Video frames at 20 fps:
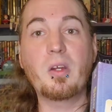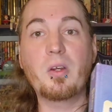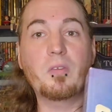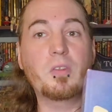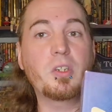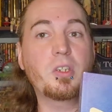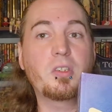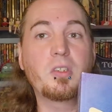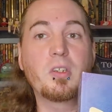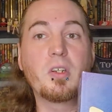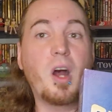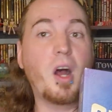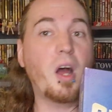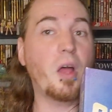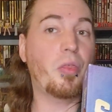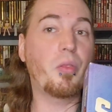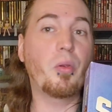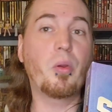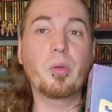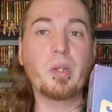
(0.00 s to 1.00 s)
could have just
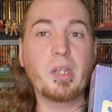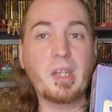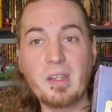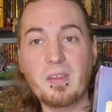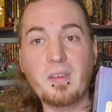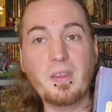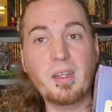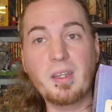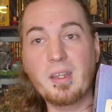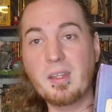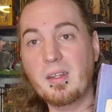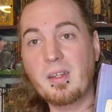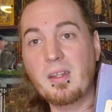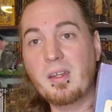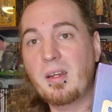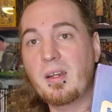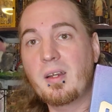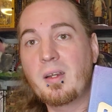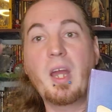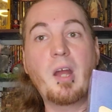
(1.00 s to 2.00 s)
not thrown anything in
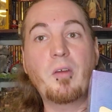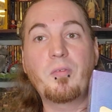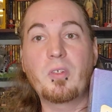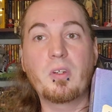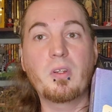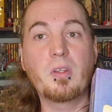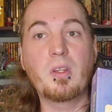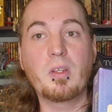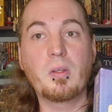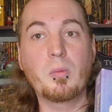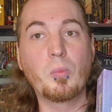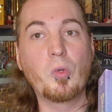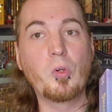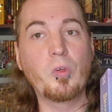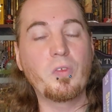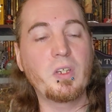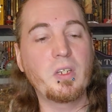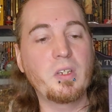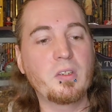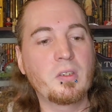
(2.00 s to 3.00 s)
there after the
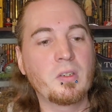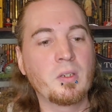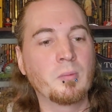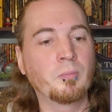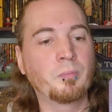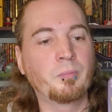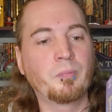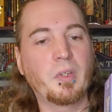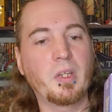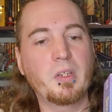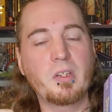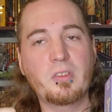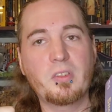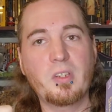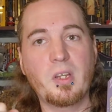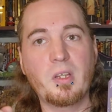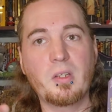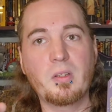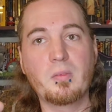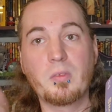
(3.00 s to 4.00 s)
movies and just
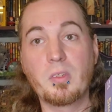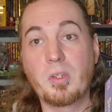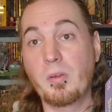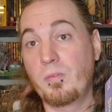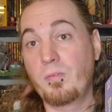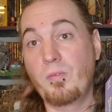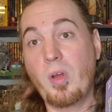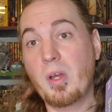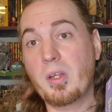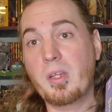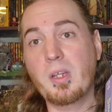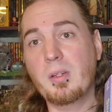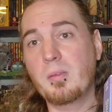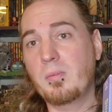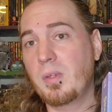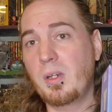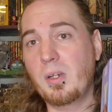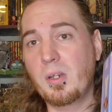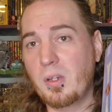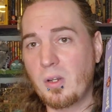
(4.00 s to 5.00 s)
said, fuck it,
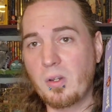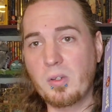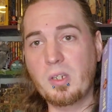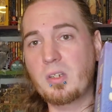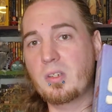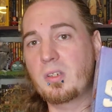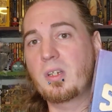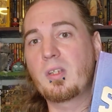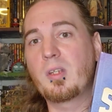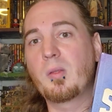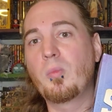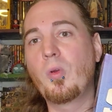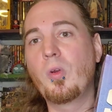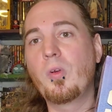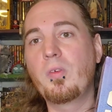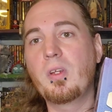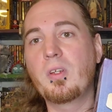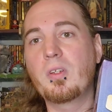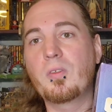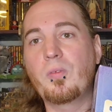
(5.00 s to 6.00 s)
there you go, you just get the
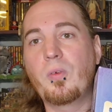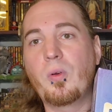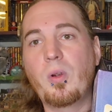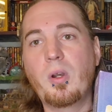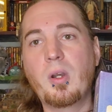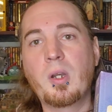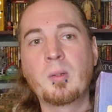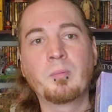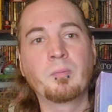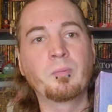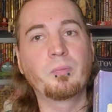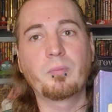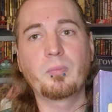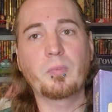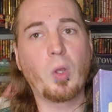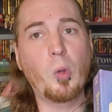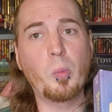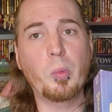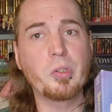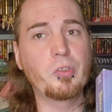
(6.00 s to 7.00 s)
movies for
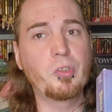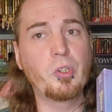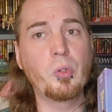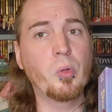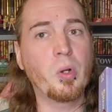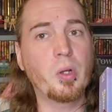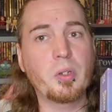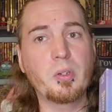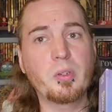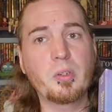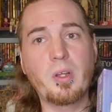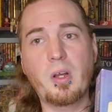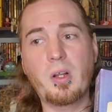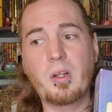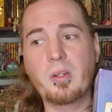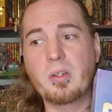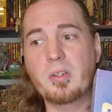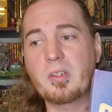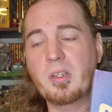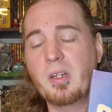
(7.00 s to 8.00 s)
almost
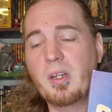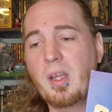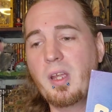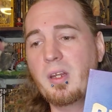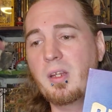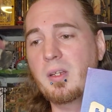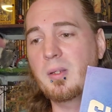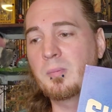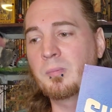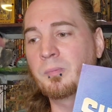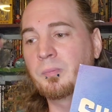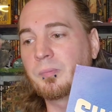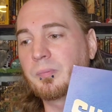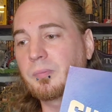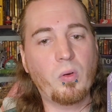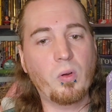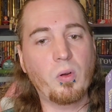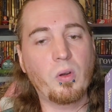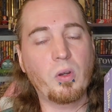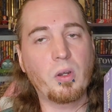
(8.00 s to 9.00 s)
$200 Canadian.
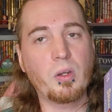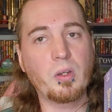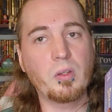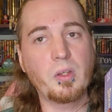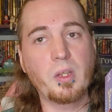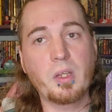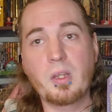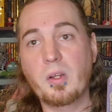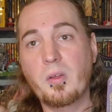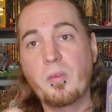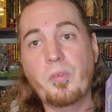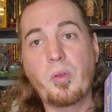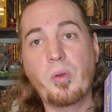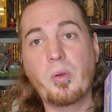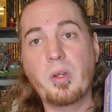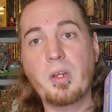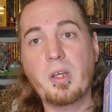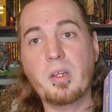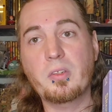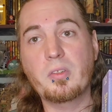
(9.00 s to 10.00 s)
Or they could have
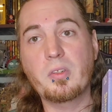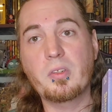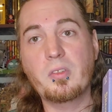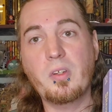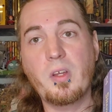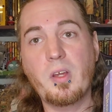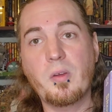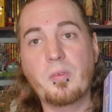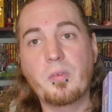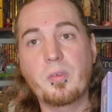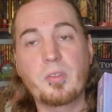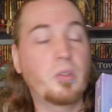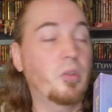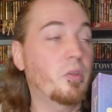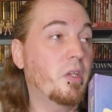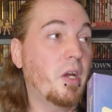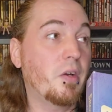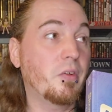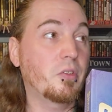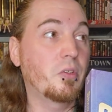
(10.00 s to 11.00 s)
thrown in extra stuff.
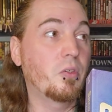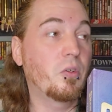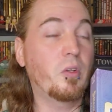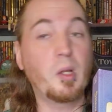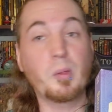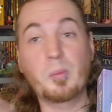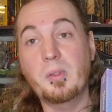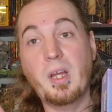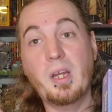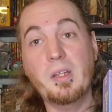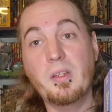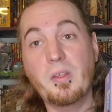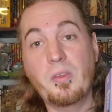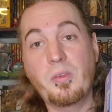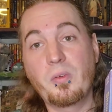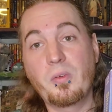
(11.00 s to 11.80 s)
So that was cool. I'm glad they